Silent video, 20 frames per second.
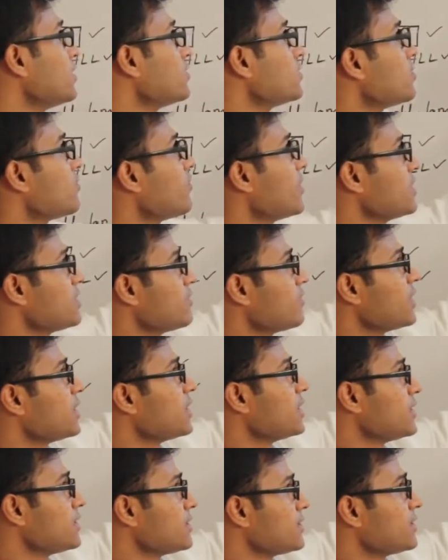So first one
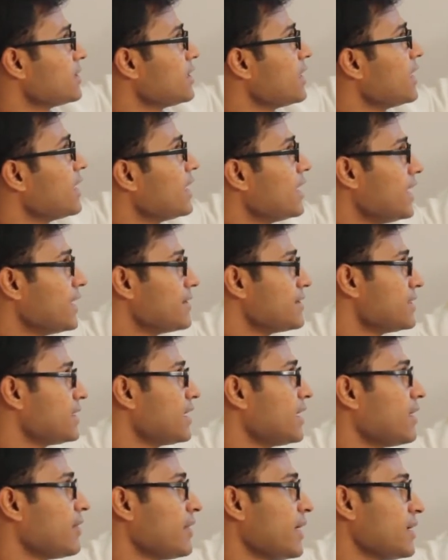is
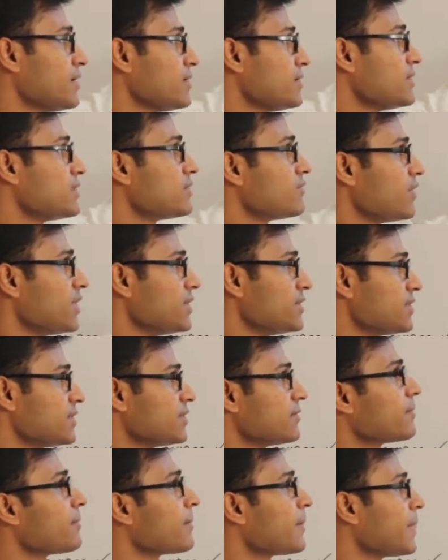lexical analysis phase.